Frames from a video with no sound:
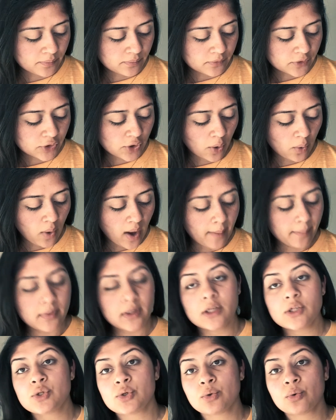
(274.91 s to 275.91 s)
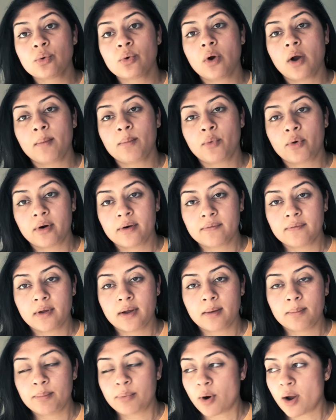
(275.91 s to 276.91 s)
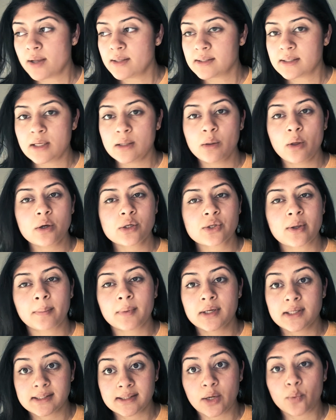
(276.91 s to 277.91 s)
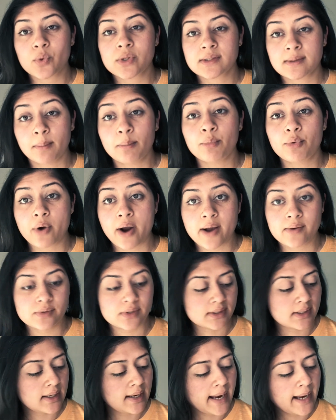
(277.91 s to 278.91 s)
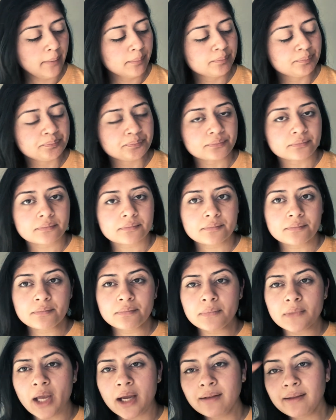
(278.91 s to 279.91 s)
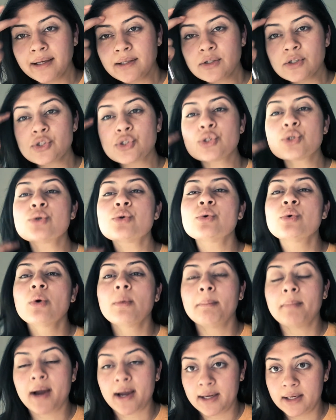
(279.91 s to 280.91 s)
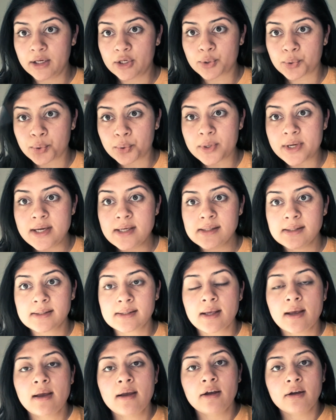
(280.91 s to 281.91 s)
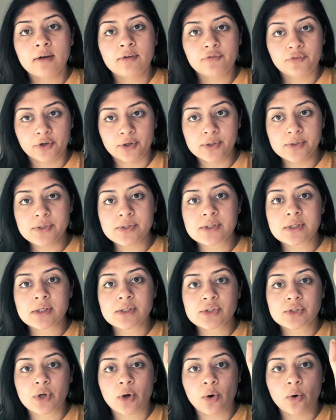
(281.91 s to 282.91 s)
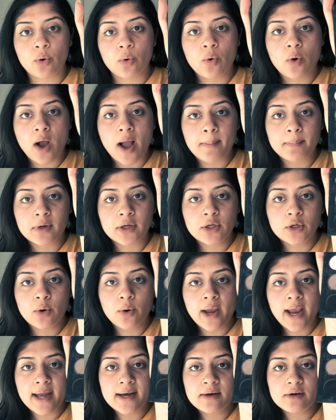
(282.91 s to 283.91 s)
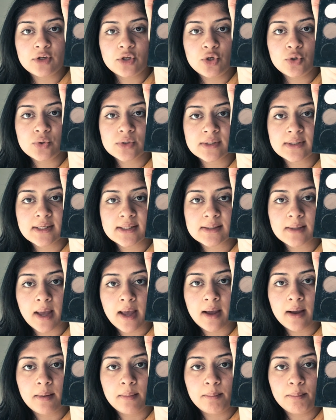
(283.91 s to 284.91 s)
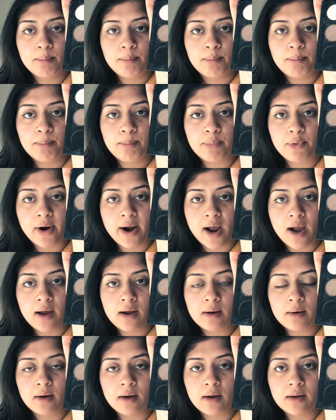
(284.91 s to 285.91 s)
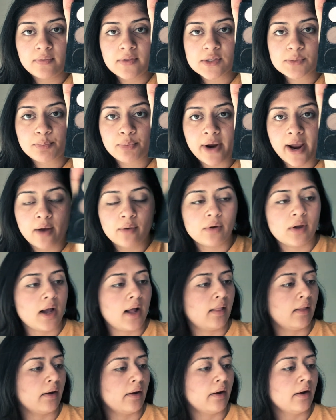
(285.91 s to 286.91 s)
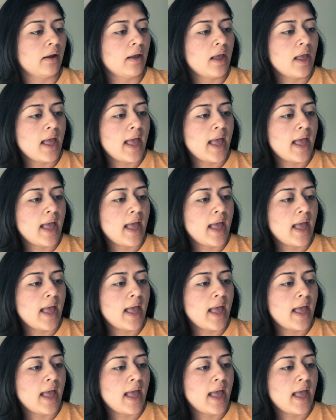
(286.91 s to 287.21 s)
So I'm going to do a more of a bronzy look. So I'm going to stick with some browns today. I like to do my crease first. So I'm going to go ahead and use this brown color.